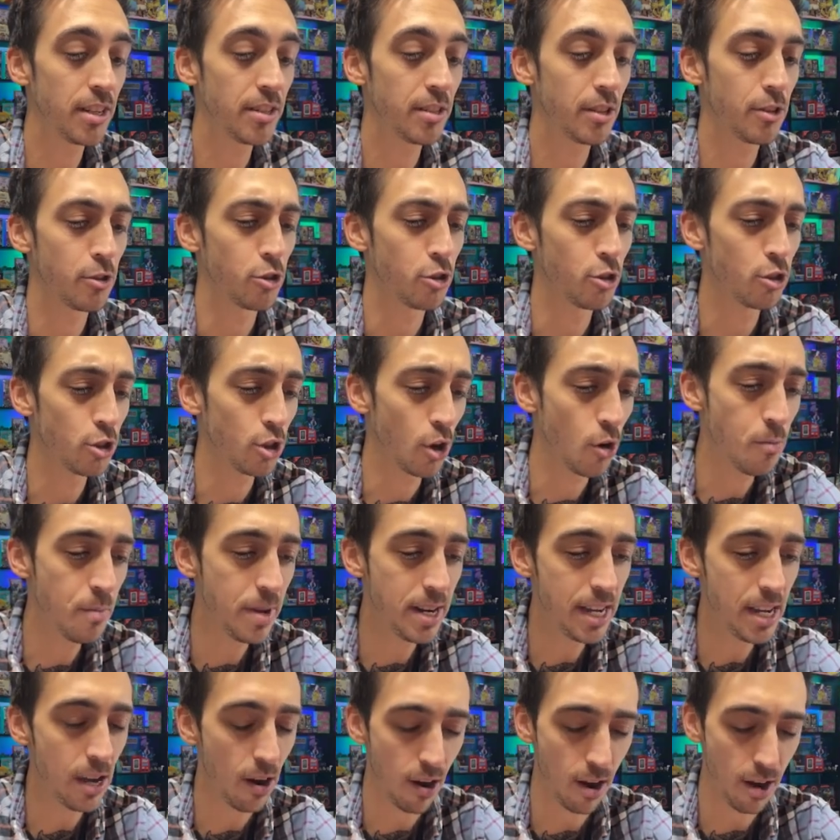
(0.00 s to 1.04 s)
because there's so
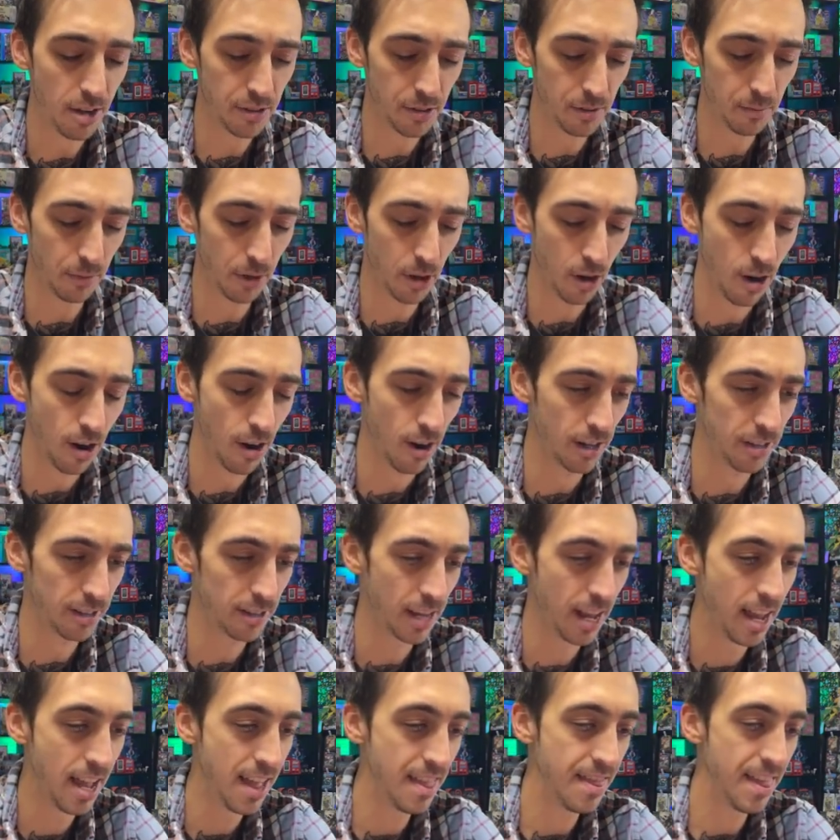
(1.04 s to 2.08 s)
many awesome
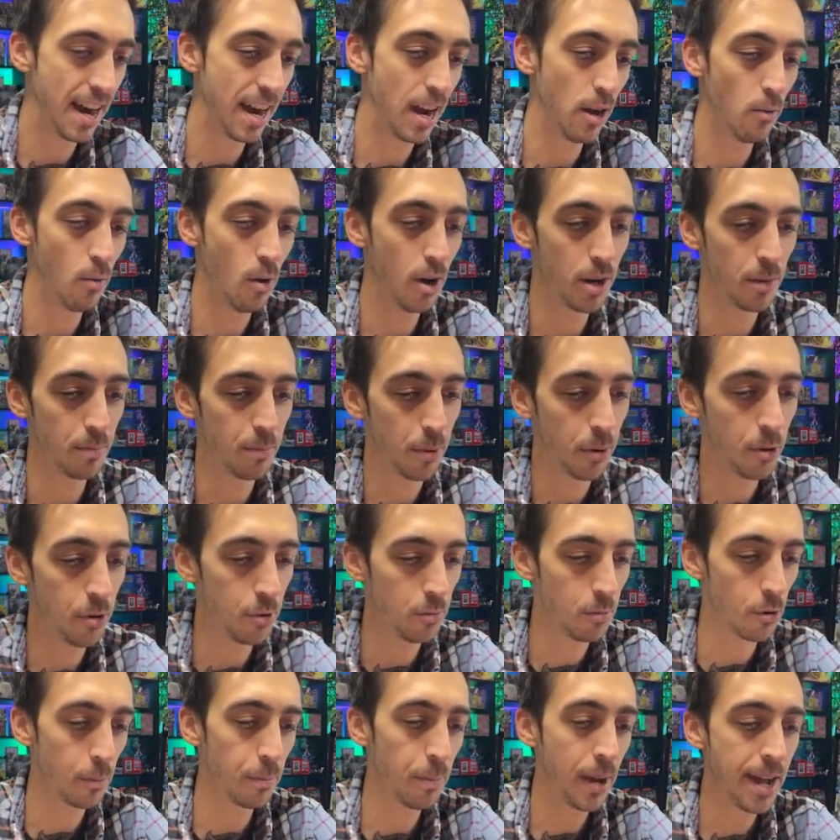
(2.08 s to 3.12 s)
cards that I want to
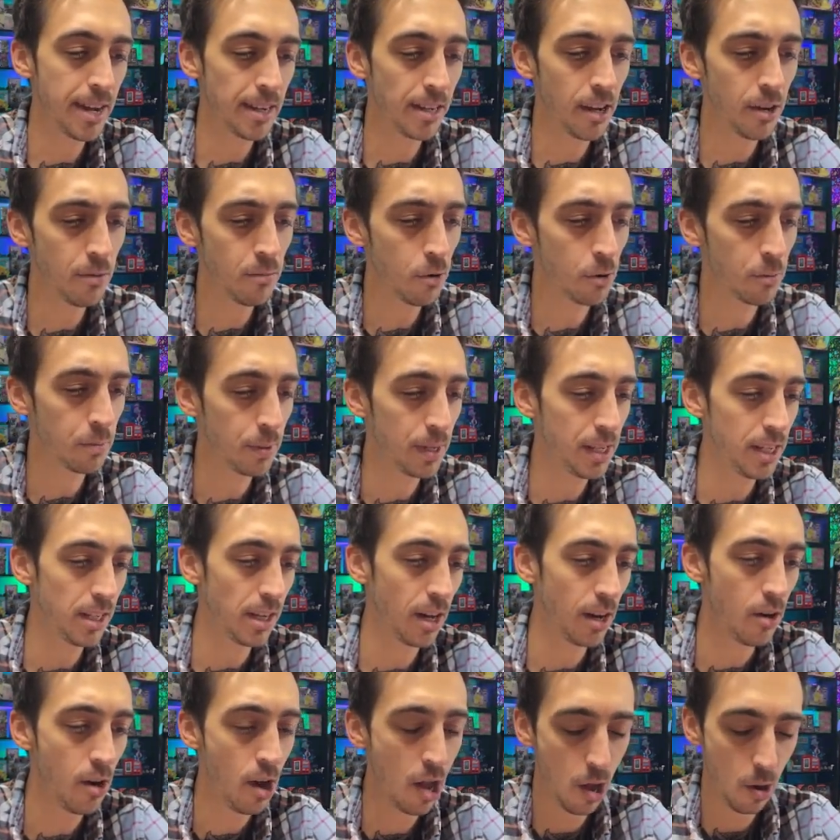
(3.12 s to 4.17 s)
pull. More Pekka, more
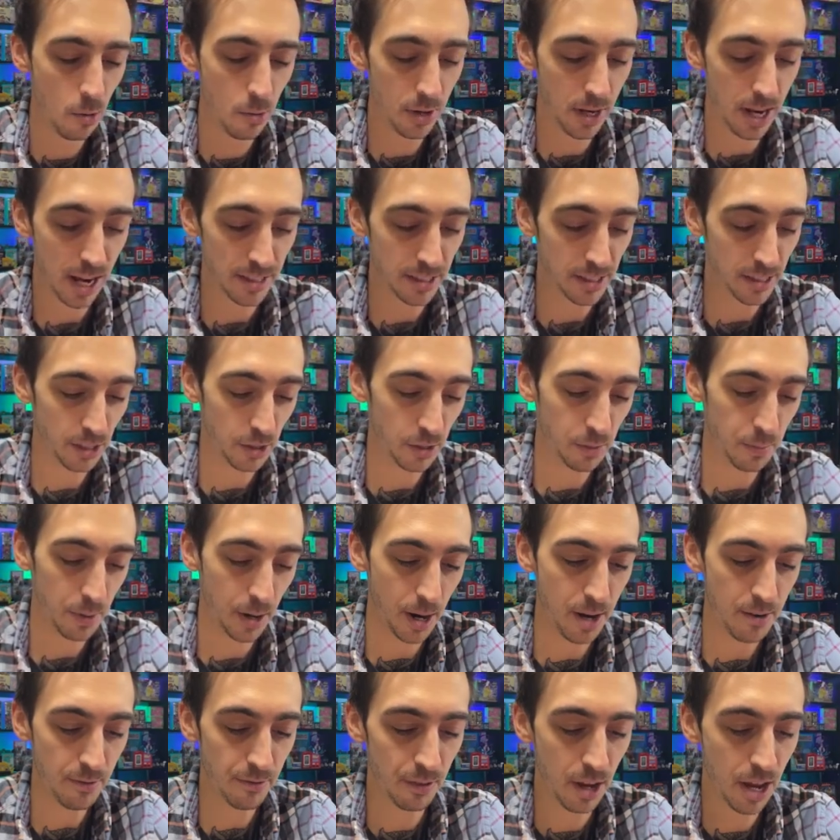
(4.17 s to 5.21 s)
Pico. We got
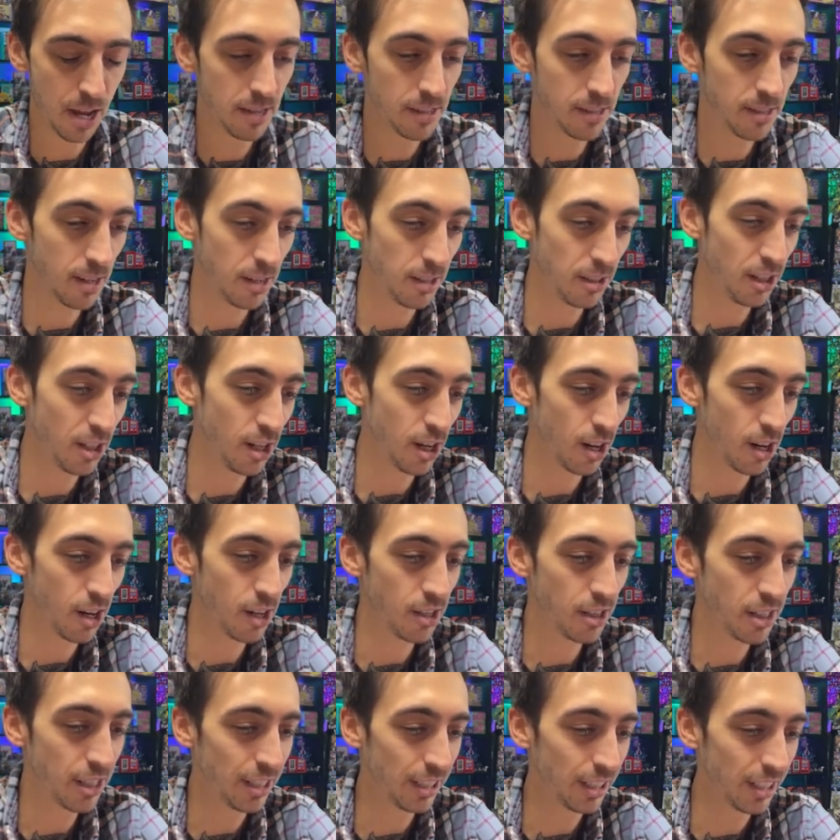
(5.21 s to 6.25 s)
Slurpuff,
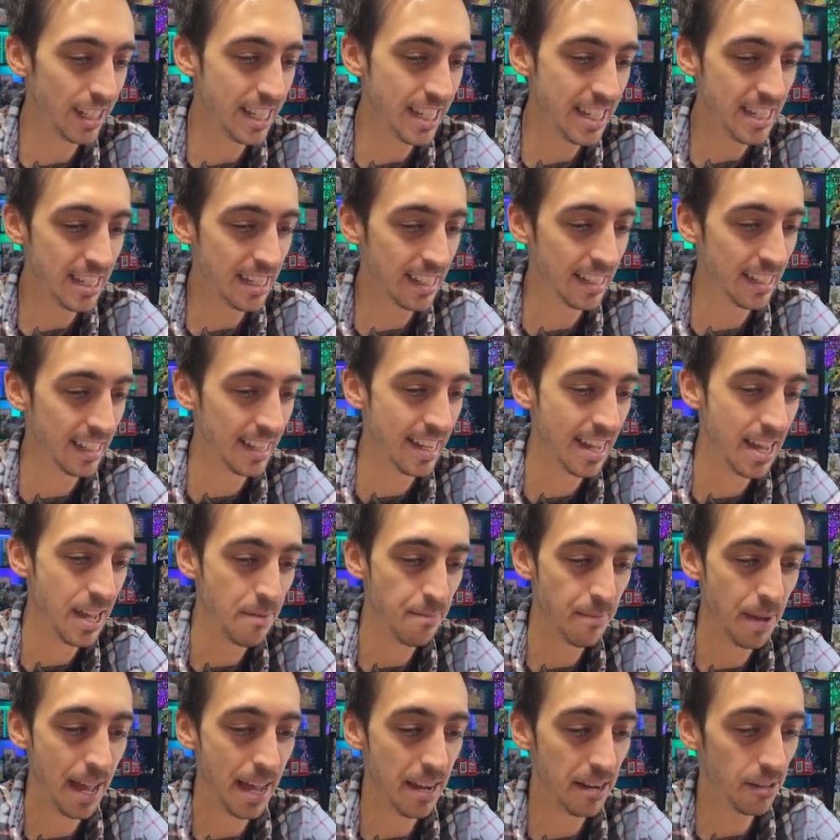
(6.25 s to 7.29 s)
Sunkern, Klink,
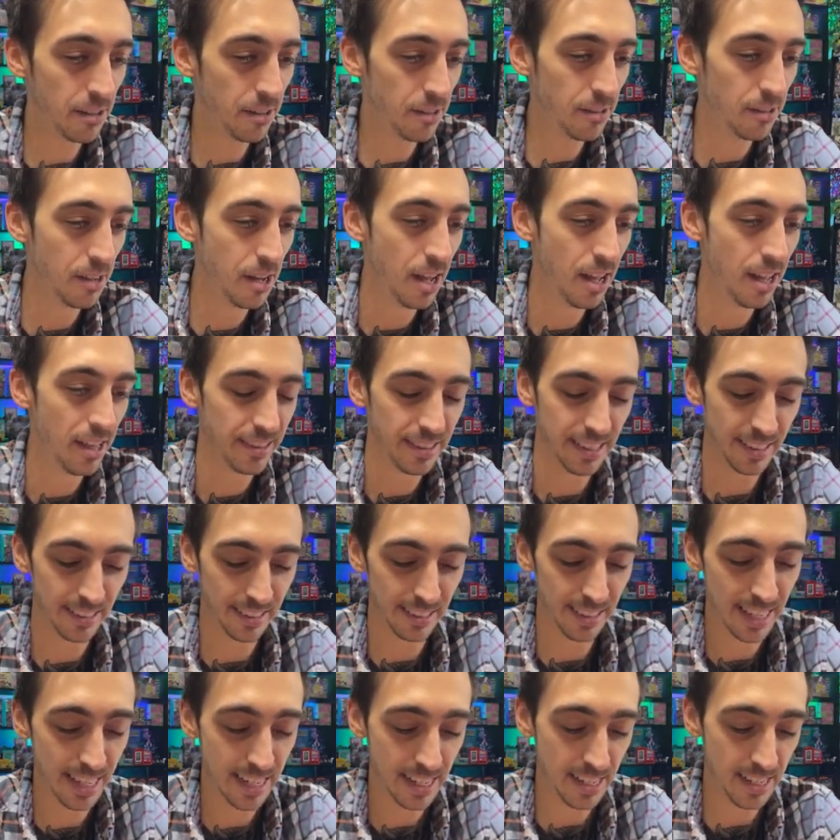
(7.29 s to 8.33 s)
Petal, the
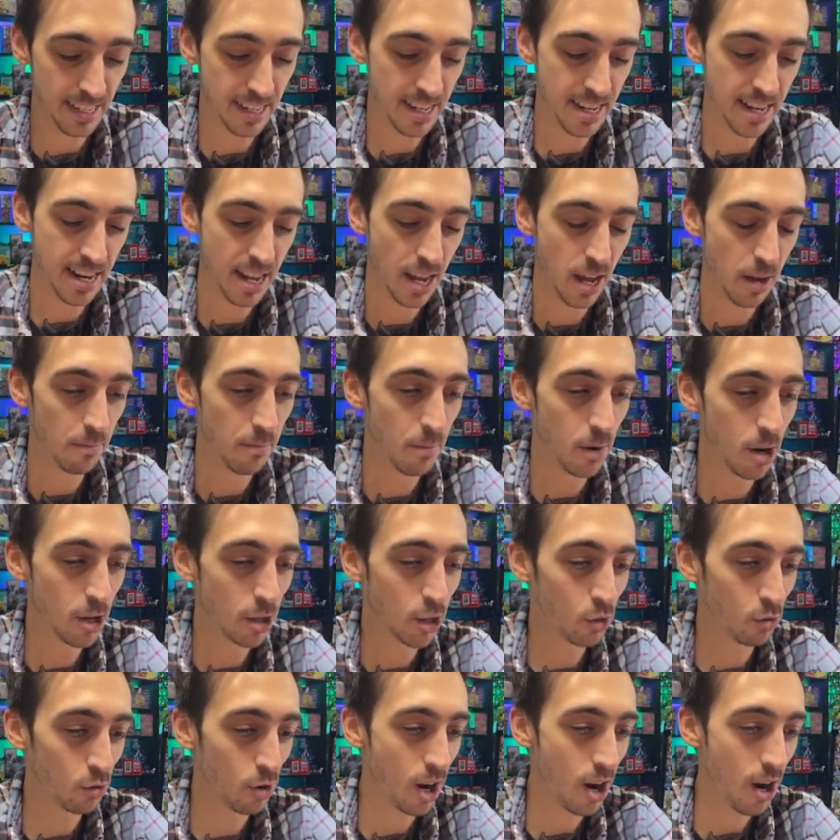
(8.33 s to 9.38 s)
Litten,
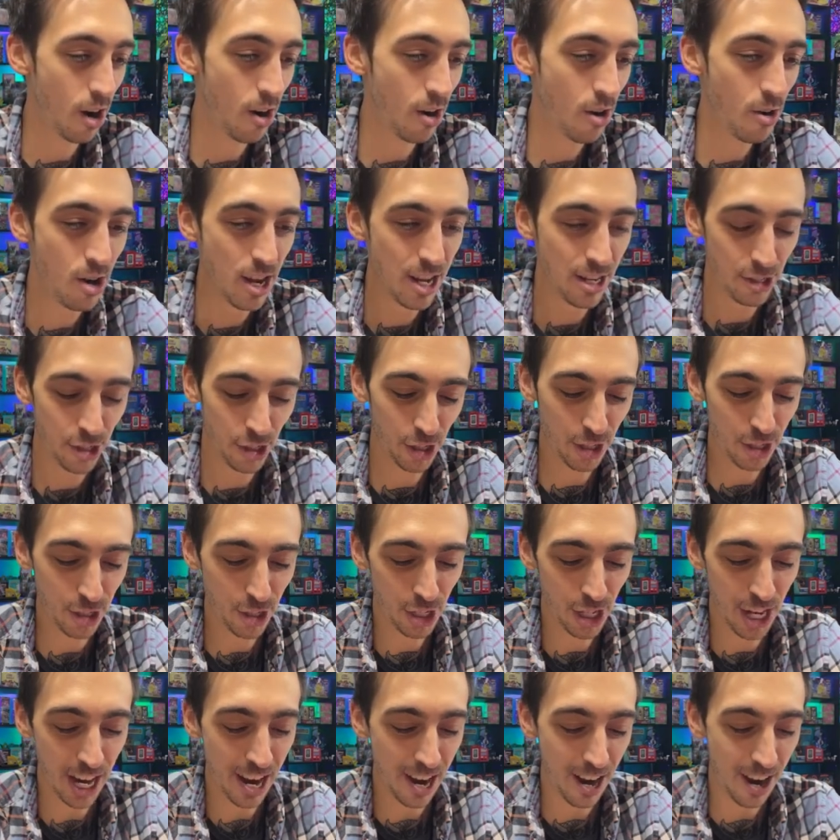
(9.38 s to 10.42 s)
Murkrow,
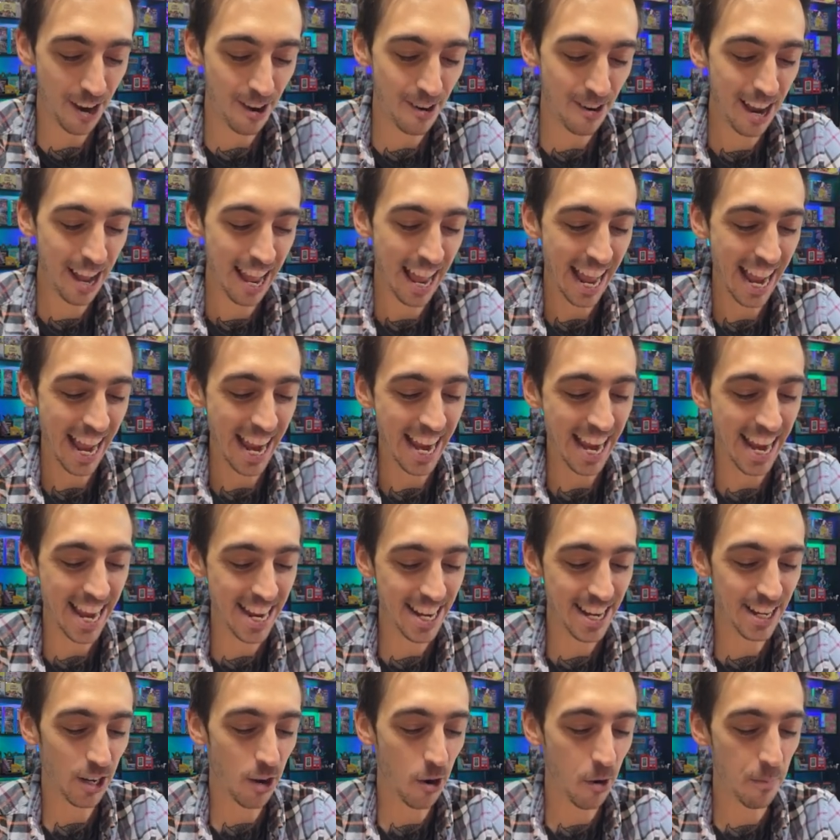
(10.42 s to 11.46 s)
Chinchou, and